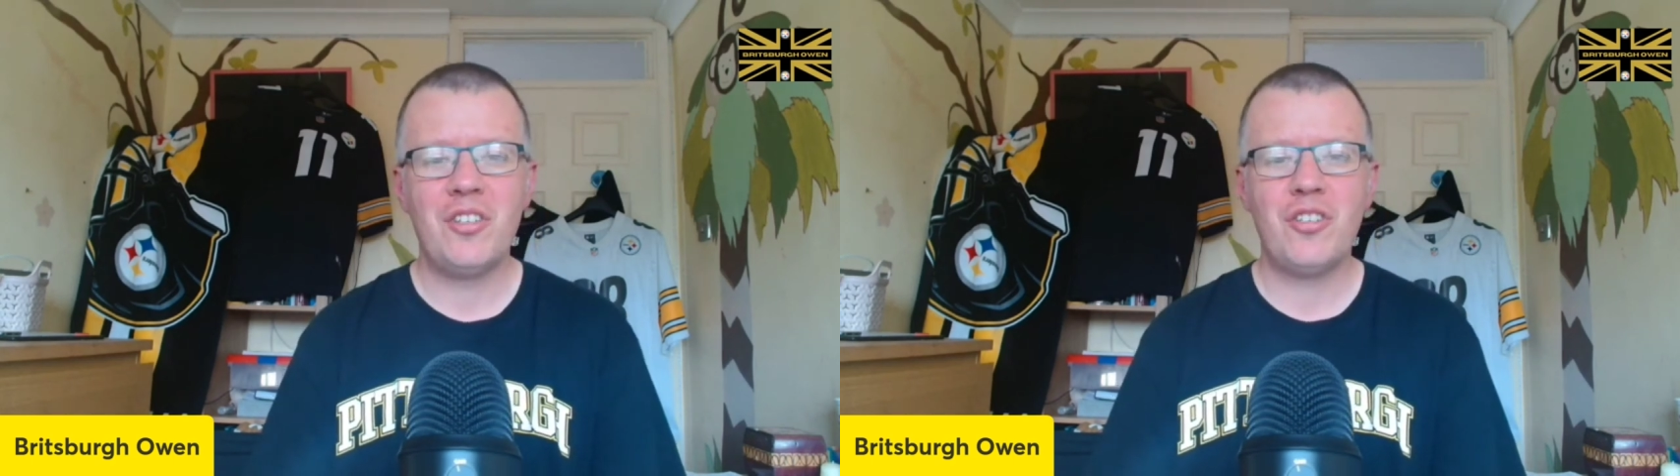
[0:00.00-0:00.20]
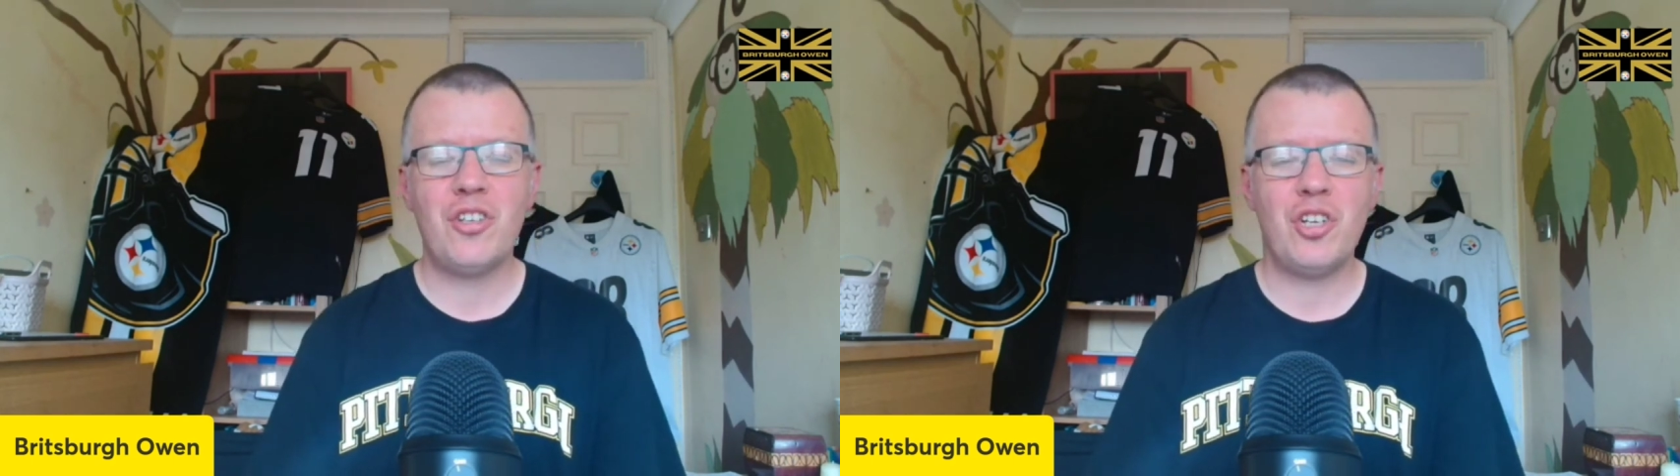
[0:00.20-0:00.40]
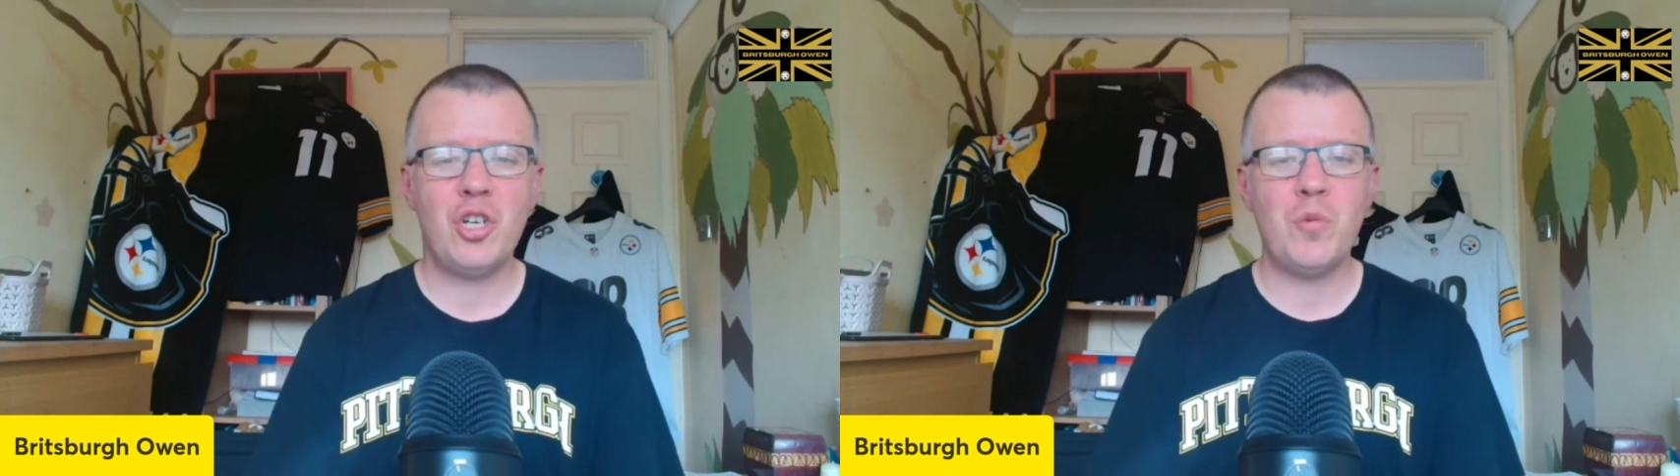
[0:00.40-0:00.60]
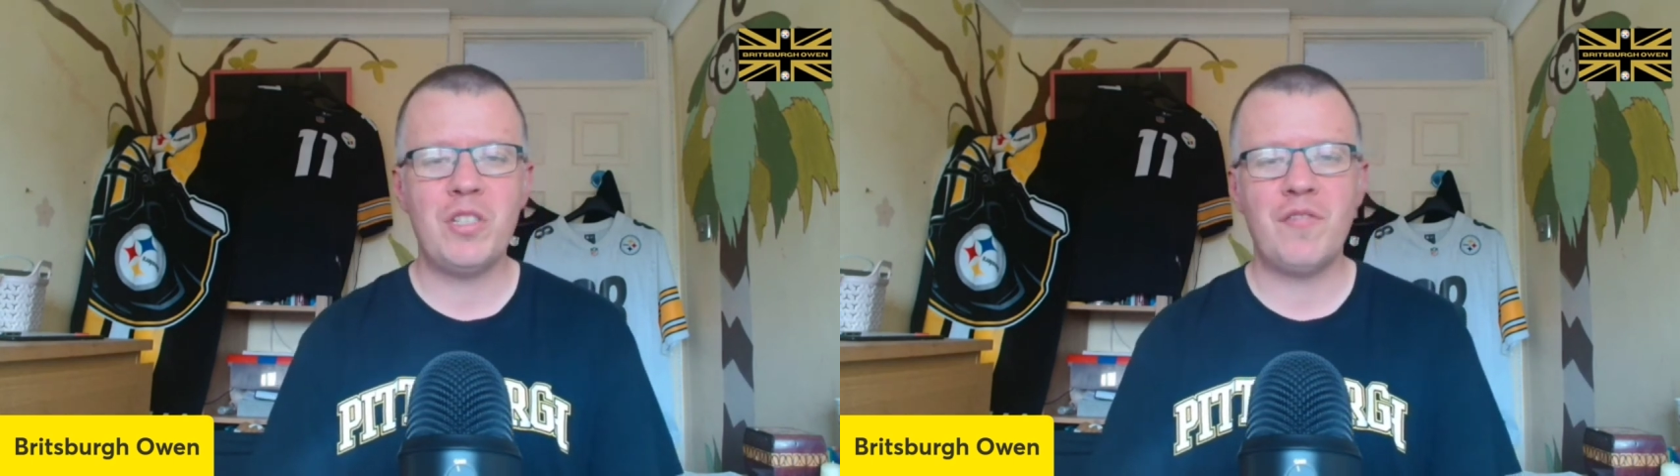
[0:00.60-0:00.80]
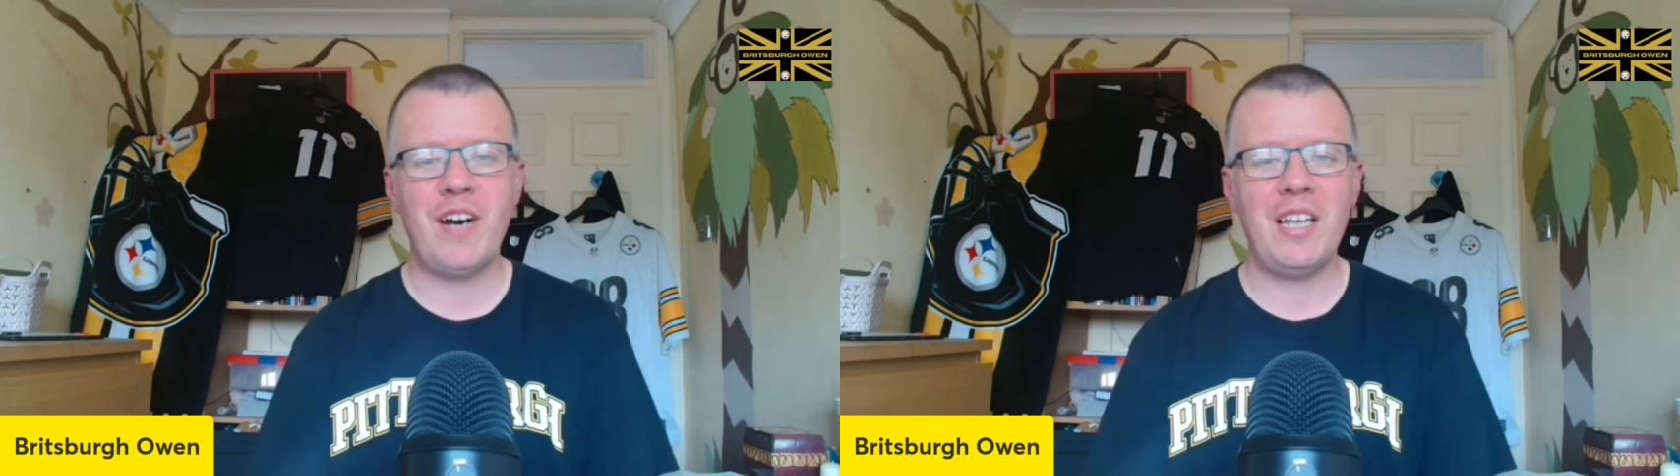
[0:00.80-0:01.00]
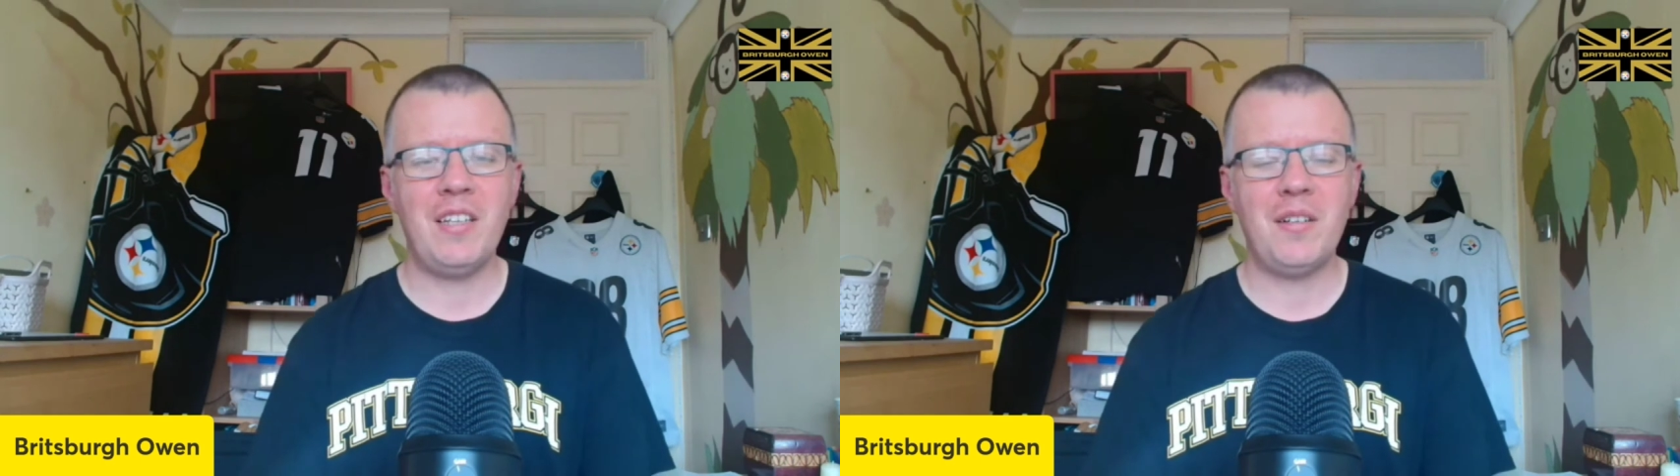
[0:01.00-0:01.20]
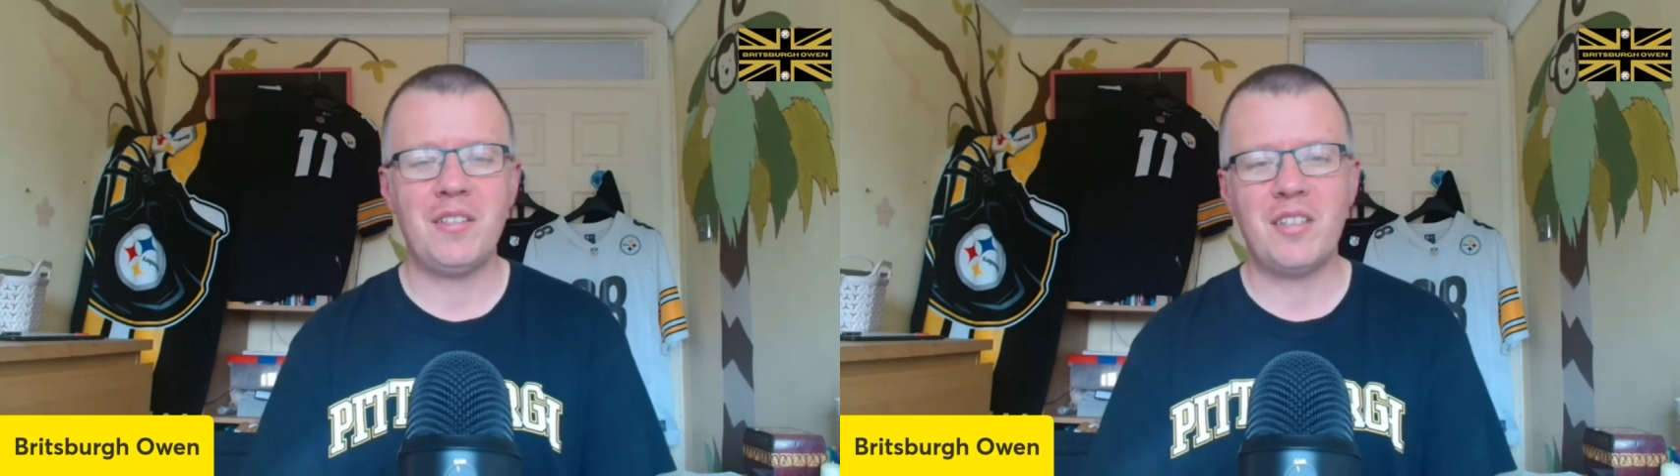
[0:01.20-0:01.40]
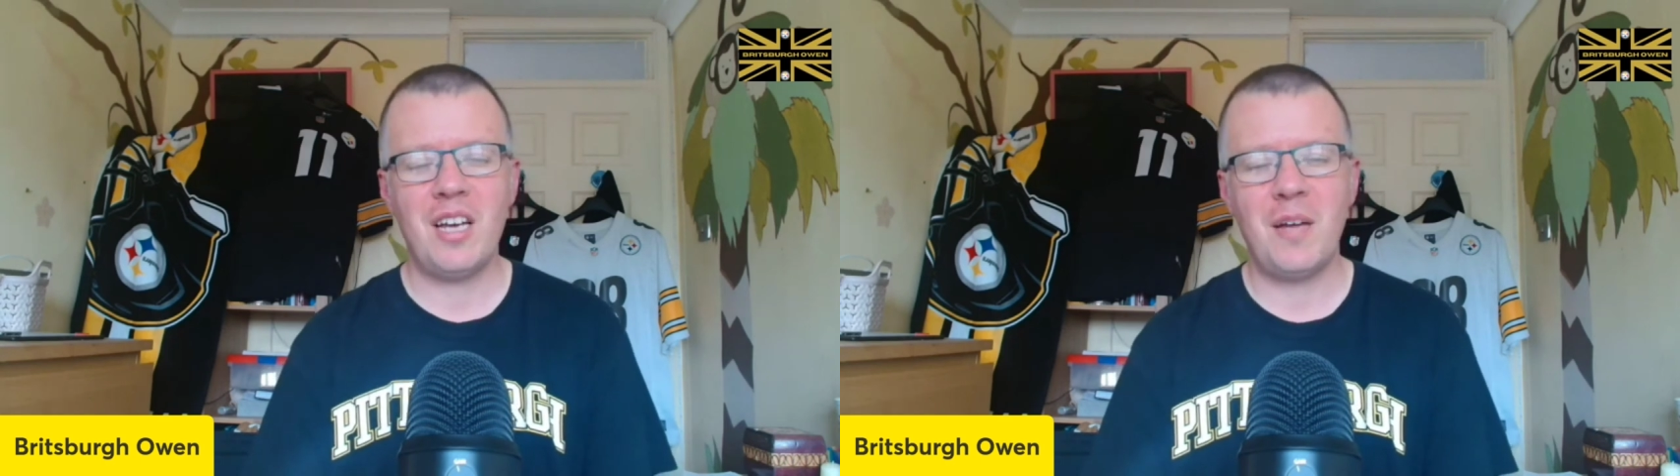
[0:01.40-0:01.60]
two was the fact
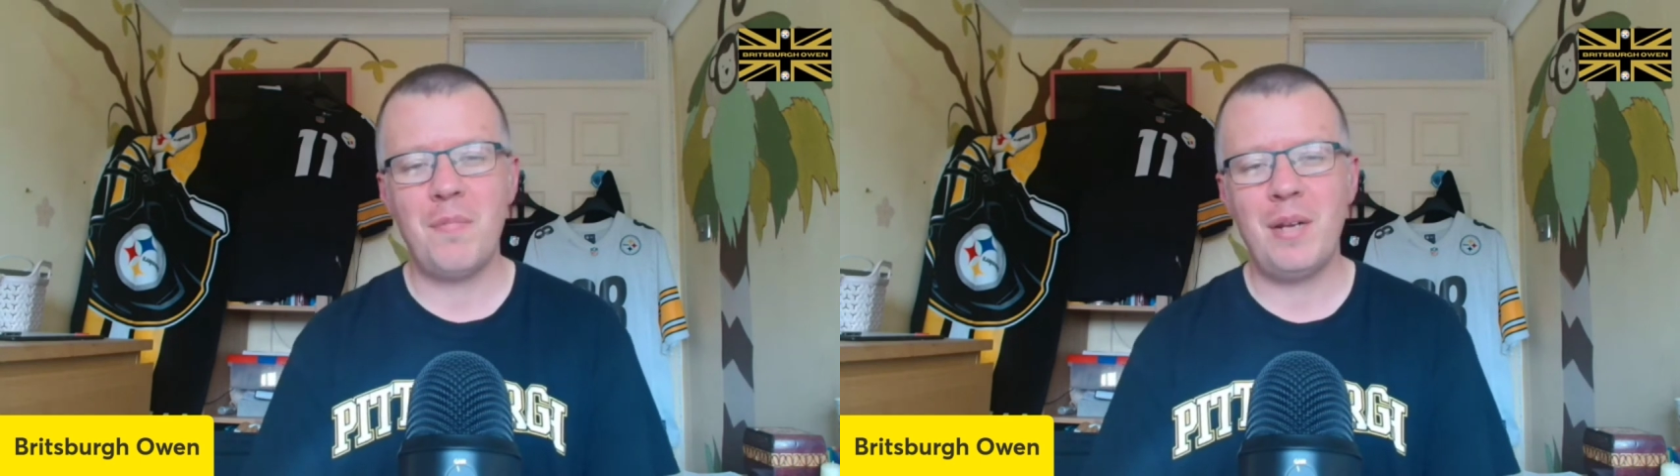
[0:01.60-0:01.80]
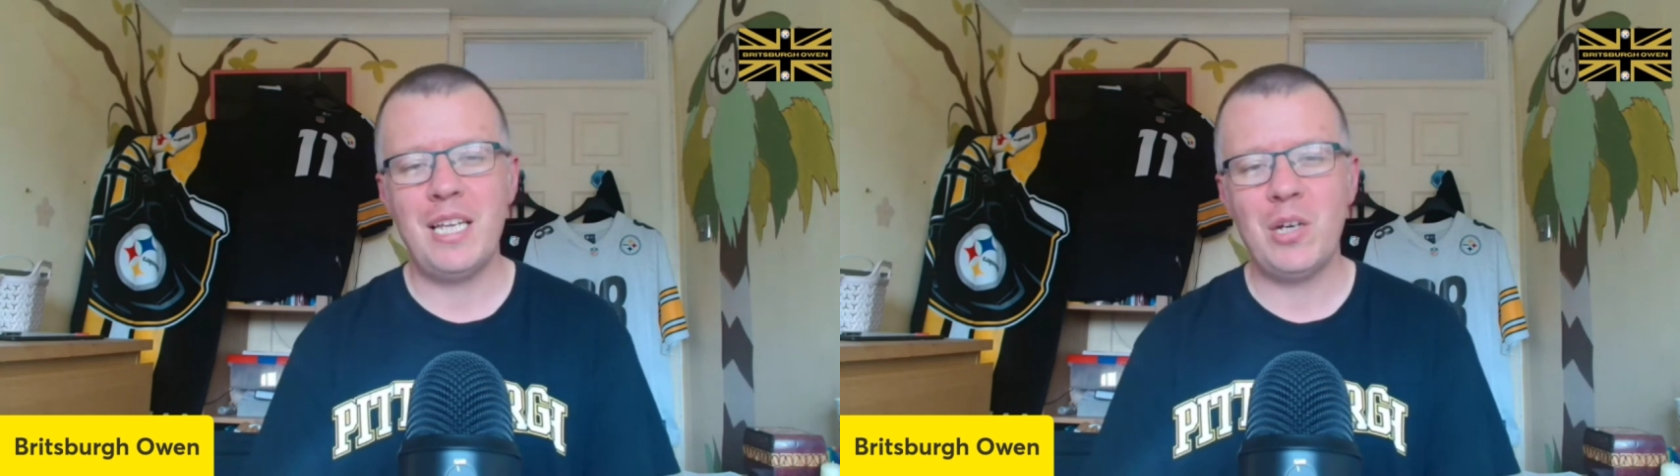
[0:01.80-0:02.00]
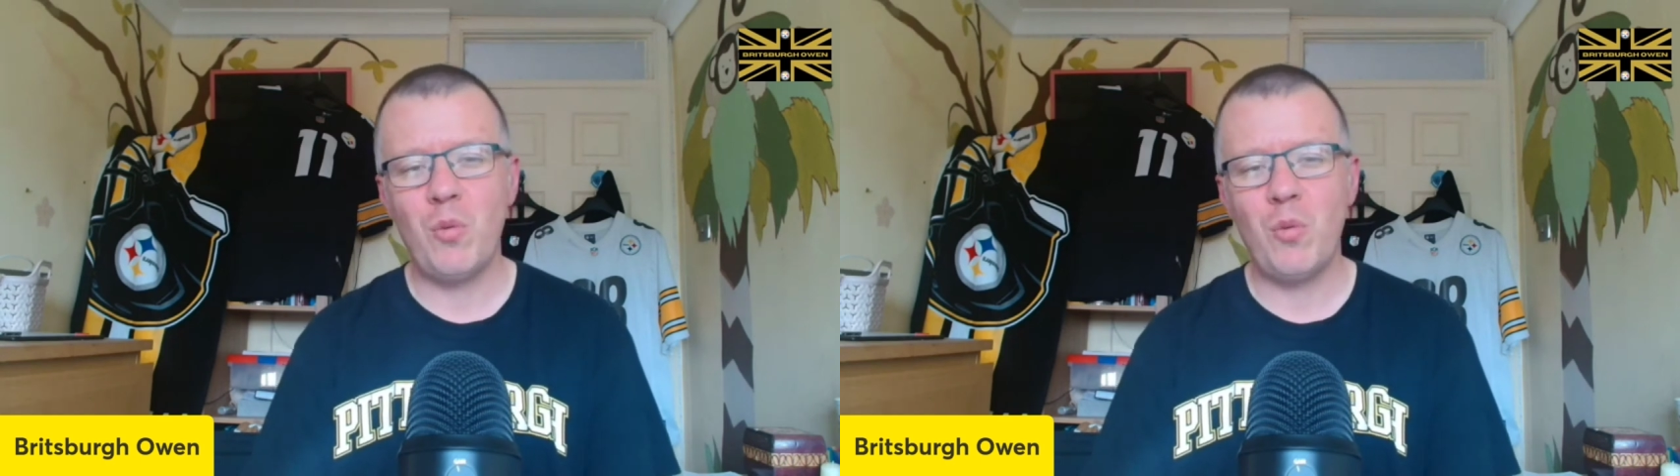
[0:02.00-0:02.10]
that Malik